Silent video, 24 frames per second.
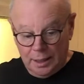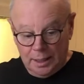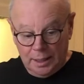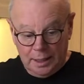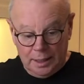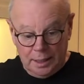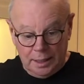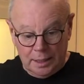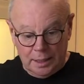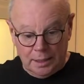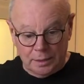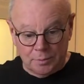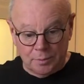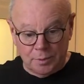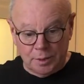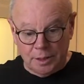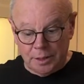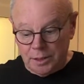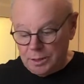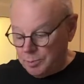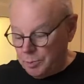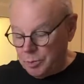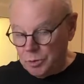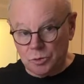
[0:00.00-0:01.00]
And we
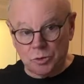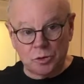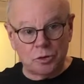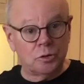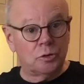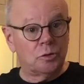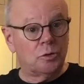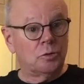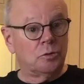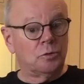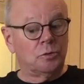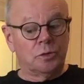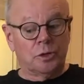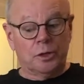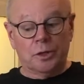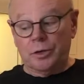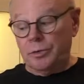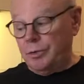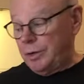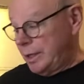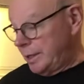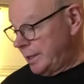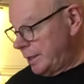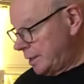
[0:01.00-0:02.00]
need to put all the
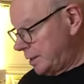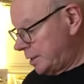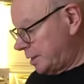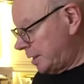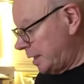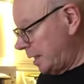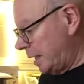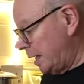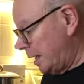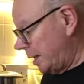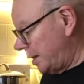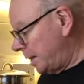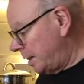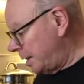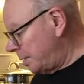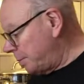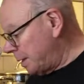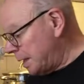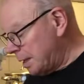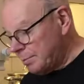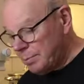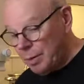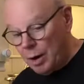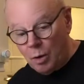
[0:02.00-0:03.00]
ingredients in the
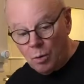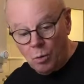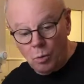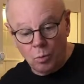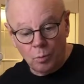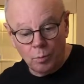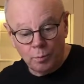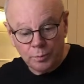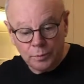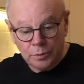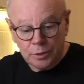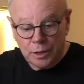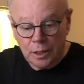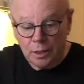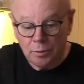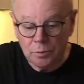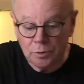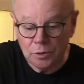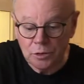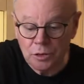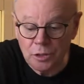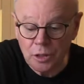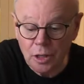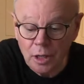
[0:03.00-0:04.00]
big bowl. So
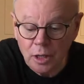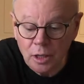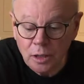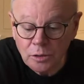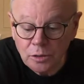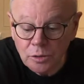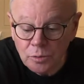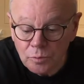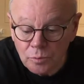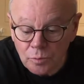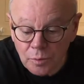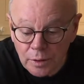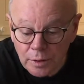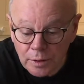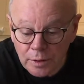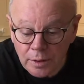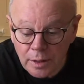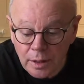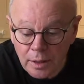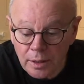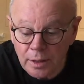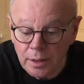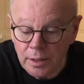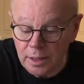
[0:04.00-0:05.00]
we'll start with
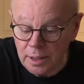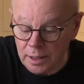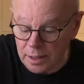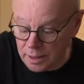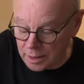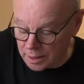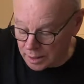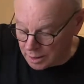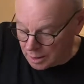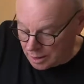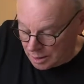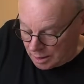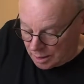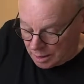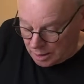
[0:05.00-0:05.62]
the